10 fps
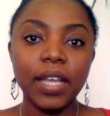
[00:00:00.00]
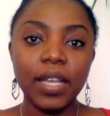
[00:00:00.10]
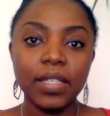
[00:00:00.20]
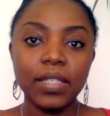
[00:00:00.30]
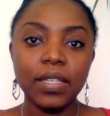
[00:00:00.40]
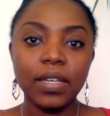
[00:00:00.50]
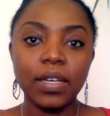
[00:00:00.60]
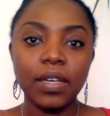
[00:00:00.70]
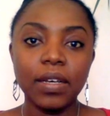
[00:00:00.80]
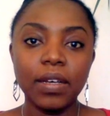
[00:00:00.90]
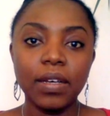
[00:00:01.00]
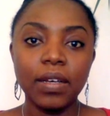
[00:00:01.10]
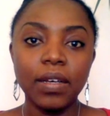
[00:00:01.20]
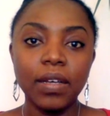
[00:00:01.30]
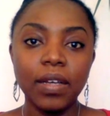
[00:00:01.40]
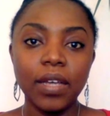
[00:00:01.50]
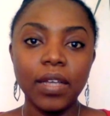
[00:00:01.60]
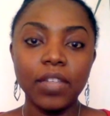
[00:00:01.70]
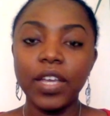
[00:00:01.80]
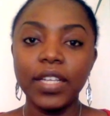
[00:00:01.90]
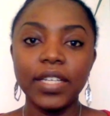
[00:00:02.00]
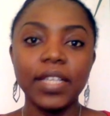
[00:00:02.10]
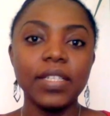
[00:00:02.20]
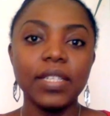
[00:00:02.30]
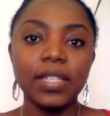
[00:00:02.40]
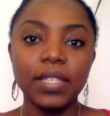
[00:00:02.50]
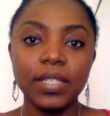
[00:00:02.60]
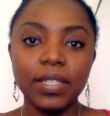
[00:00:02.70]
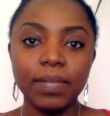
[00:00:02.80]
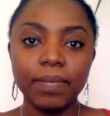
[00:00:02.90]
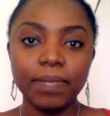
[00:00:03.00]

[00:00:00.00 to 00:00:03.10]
as your identities.